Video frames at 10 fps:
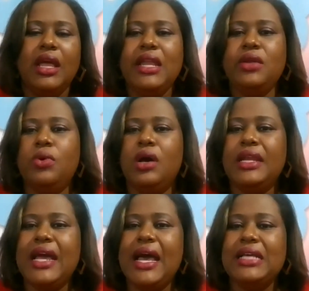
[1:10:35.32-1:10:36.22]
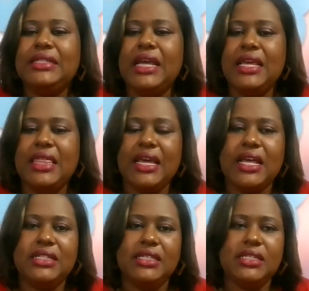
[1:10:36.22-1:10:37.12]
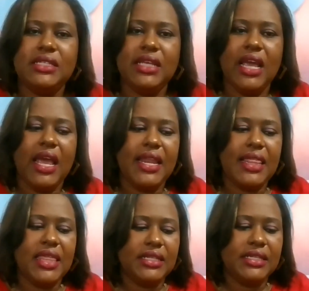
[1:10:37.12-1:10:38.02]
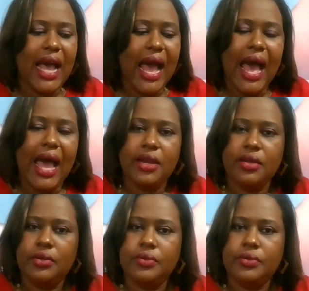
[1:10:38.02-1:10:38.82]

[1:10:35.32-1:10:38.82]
Anyone has anything else to say, anything to add?